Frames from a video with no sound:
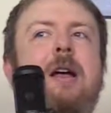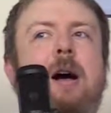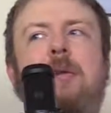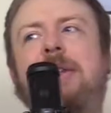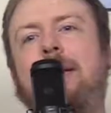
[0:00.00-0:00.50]

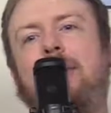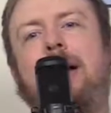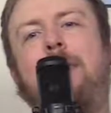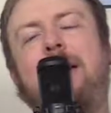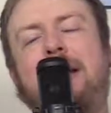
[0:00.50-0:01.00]
I wasn't able to
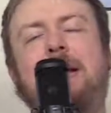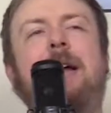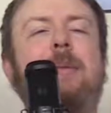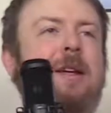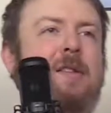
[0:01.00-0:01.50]
update in
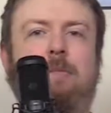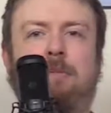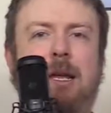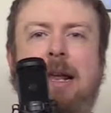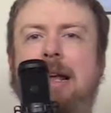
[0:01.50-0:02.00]
time because
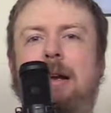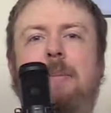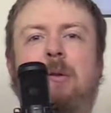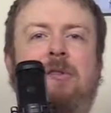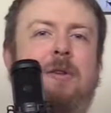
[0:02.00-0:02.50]
the Canada
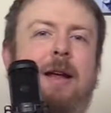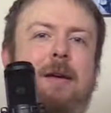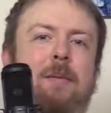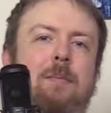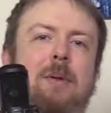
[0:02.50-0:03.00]
Post
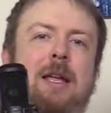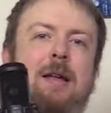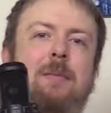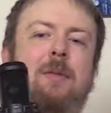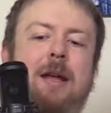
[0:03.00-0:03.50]
strike
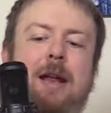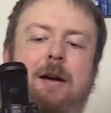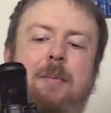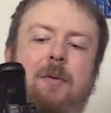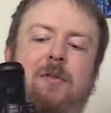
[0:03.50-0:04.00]
being the
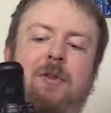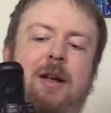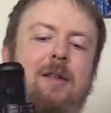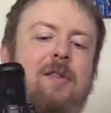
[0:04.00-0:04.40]
Canada Post strike.